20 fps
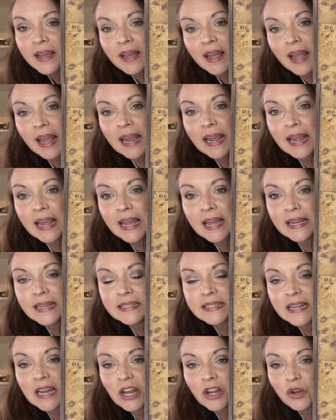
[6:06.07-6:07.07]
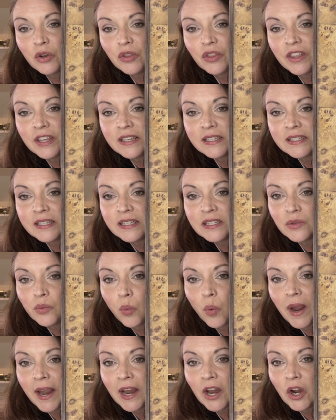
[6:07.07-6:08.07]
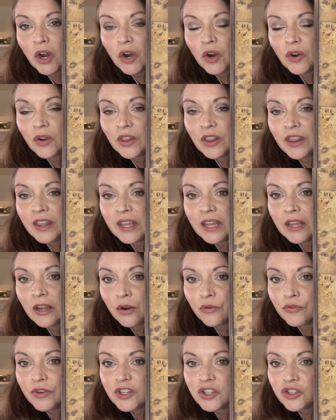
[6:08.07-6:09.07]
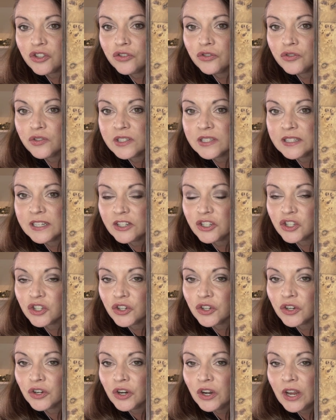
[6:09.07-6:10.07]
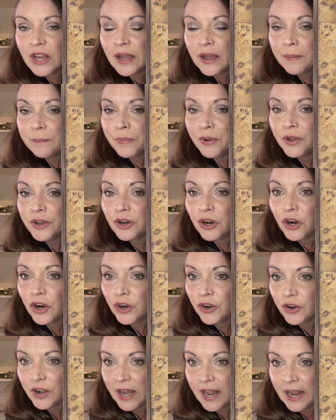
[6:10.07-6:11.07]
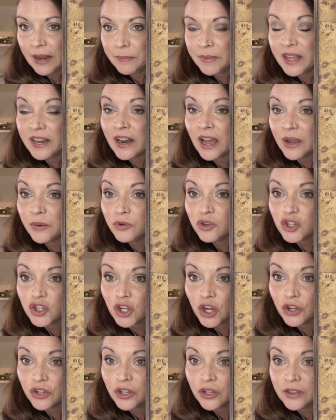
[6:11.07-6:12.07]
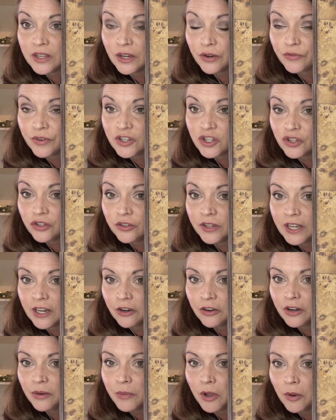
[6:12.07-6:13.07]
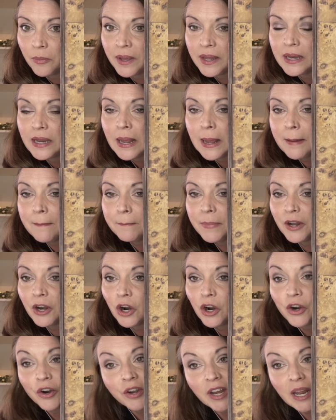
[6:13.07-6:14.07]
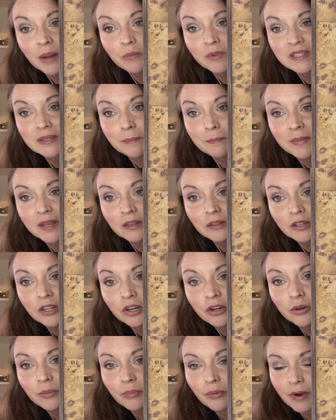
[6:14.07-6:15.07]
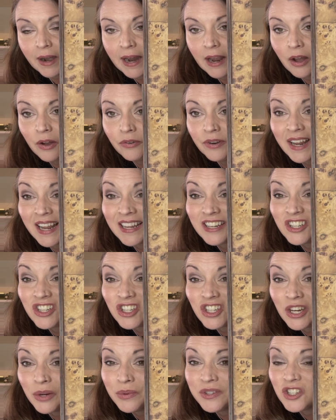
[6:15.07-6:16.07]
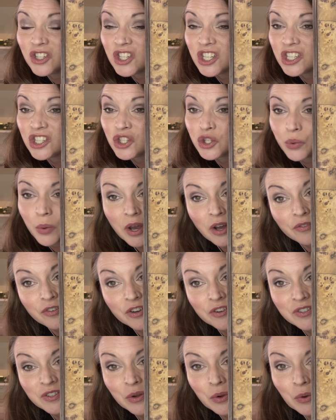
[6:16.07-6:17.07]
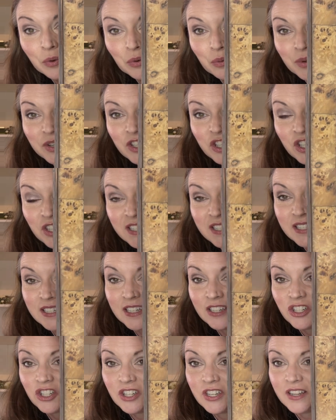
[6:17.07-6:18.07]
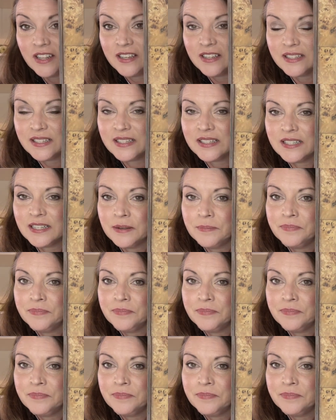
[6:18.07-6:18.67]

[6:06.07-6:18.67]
And this is where the original stitcher put her name. And I will show you the original here in a moment. But her name was Millier Brown, and she was just 12 years old when she stitched this.